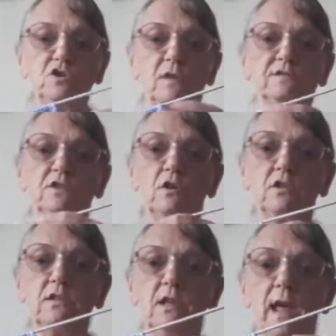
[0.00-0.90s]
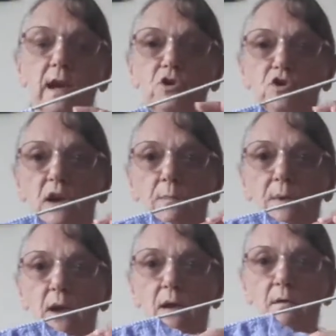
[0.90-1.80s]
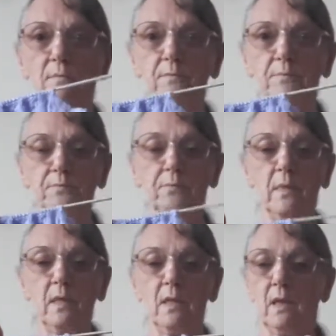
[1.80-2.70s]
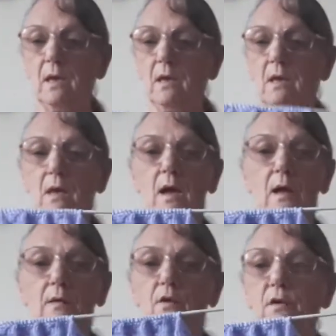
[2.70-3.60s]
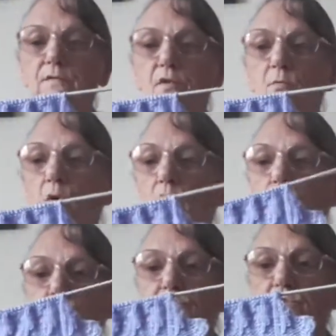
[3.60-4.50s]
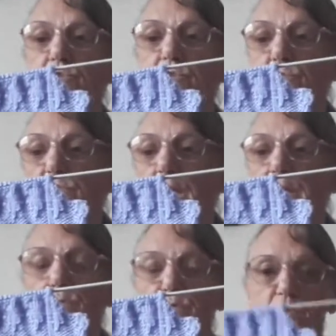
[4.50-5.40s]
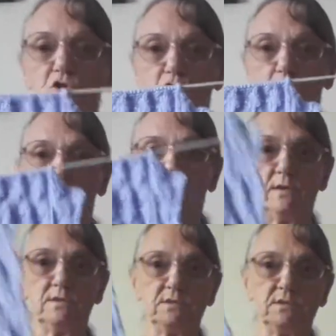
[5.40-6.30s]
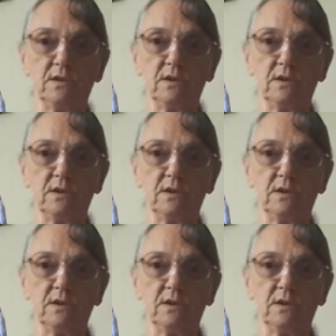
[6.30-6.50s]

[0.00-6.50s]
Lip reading: I've started the neck shaping, and I've got a few more rows to do to get up to the shoulders.